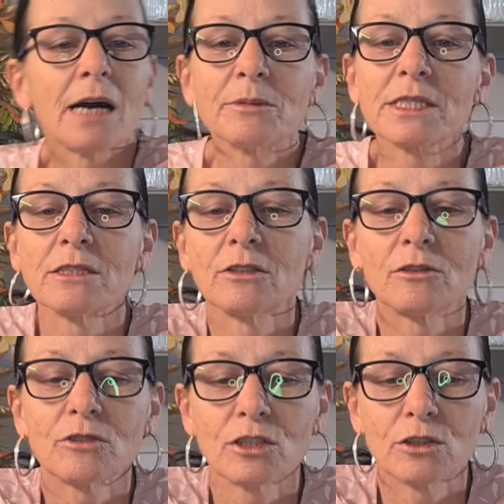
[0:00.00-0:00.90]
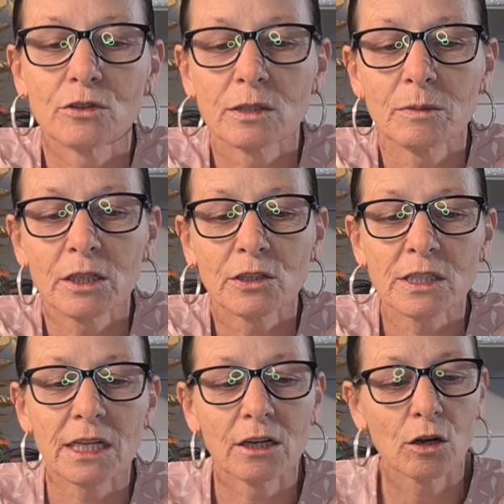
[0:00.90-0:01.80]
I'm still going to use them because
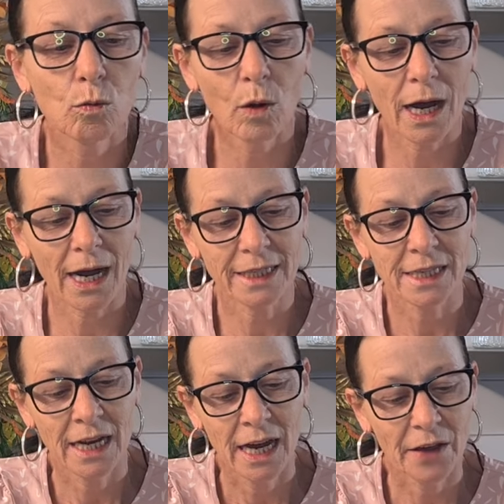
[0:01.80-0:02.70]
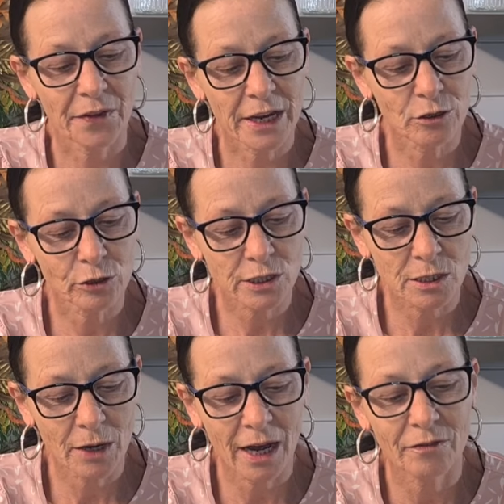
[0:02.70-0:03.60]
they are white, and they
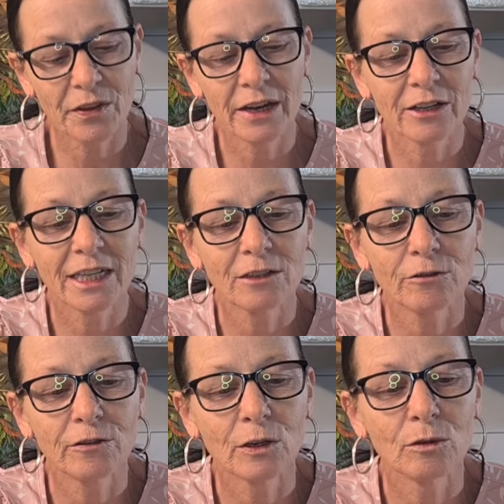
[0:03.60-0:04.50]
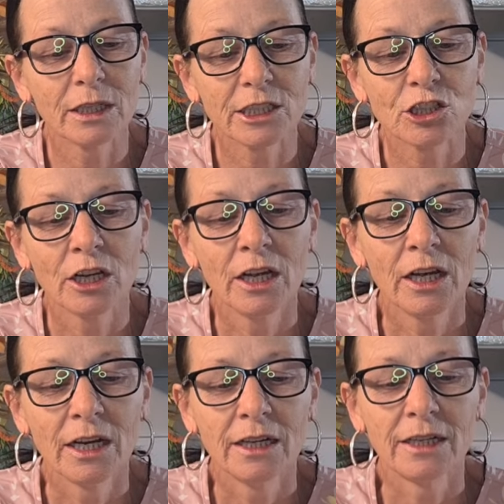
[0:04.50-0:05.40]
also have their little foliage
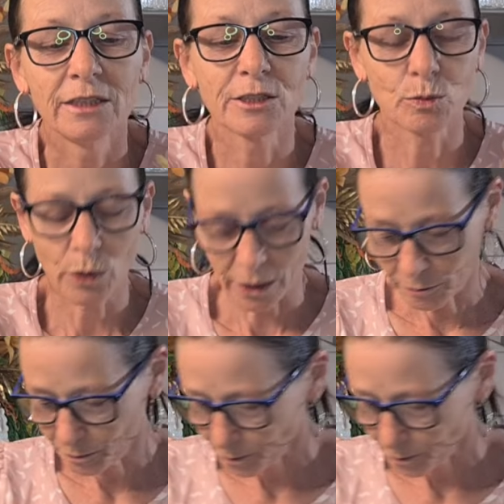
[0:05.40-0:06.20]
as well.